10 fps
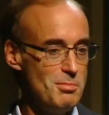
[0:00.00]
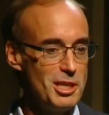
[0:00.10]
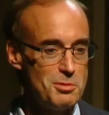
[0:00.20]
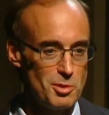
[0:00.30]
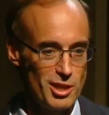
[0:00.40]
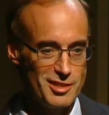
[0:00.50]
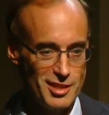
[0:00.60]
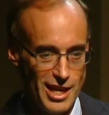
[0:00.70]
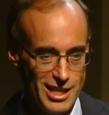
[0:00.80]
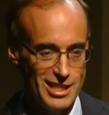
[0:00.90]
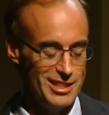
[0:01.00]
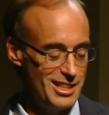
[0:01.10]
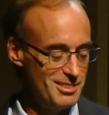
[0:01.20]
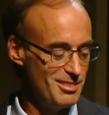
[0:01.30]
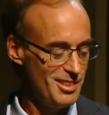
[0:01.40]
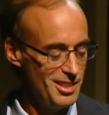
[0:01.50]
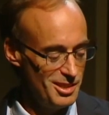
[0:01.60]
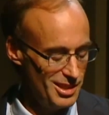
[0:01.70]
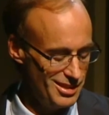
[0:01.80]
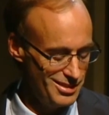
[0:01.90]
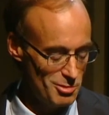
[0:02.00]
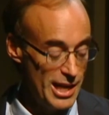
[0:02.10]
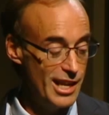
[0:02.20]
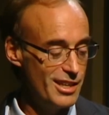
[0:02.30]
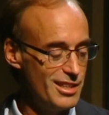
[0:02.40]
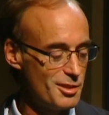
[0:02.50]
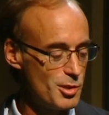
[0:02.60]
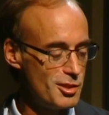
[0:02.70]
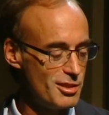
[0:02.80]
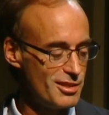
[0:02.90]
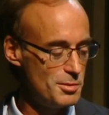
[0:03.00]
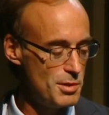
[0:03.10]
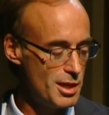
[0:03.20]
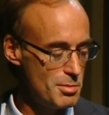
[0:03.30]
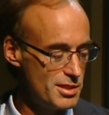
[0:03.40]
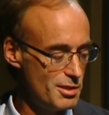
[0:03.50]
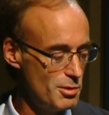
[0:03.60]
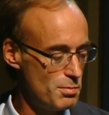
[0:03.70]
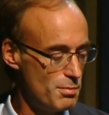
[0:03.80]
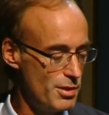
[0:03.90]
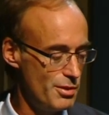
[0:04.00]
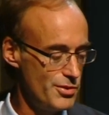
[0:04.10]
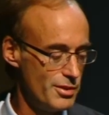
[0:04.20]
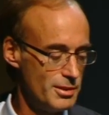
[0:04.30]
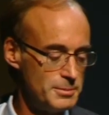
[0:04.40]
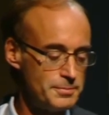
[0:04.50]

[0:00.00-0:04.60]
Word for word: be much more exciting than in reality the original experiments that we proposed.